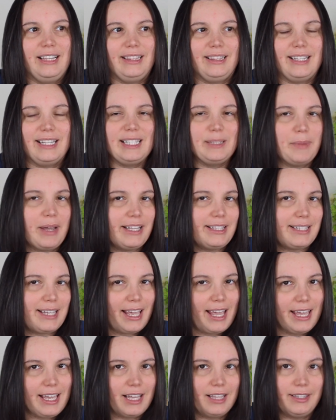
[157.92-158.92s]
This might
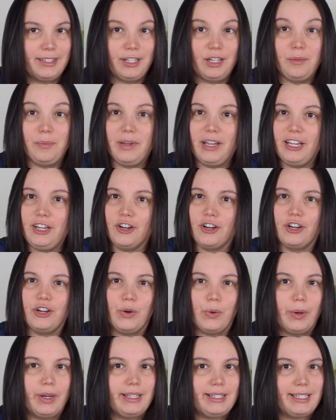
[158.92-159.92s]
take a little bit. You're
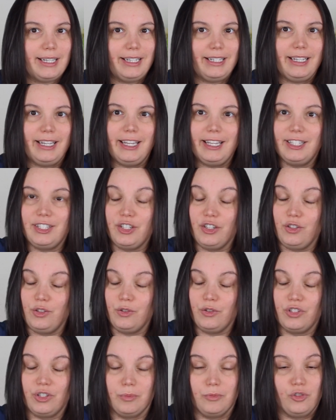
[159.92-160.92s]
going to need to
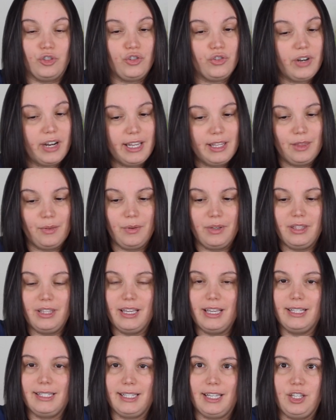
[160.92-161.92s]
use some strength with
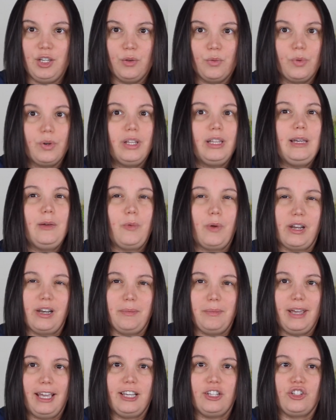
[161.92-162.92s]
this, and you really want
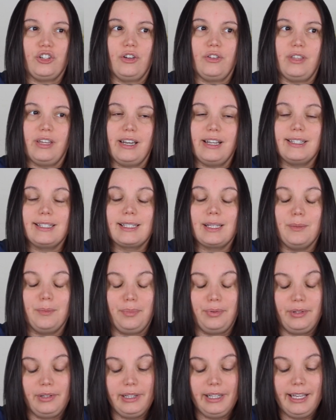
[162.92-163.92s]
to make sure that it's
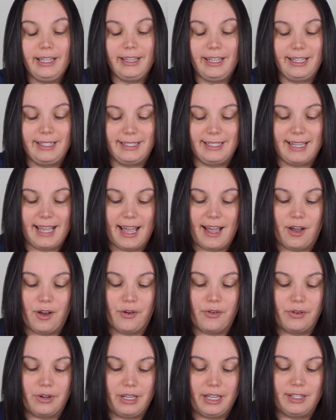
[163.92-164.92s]
completely
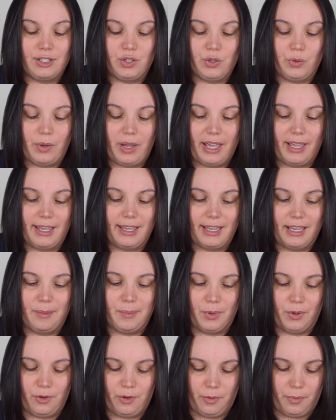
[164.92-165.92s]
down into a
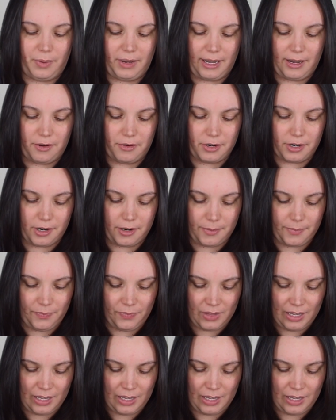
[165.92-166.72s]
chemical powder.